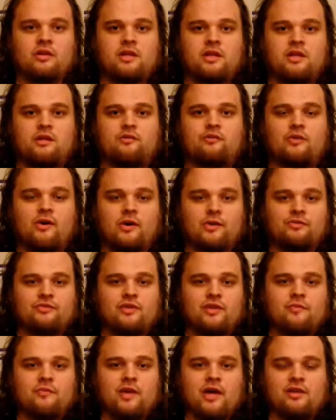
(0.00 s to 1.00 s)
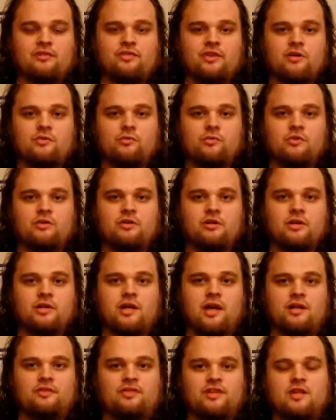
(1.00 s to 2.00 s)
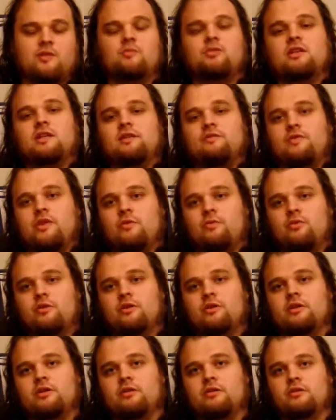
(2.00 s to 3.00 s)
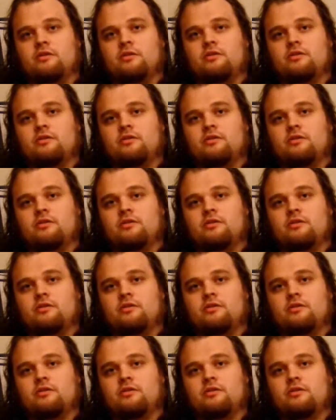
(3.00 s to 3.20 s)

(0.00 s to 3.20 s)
evolves them as he believed they would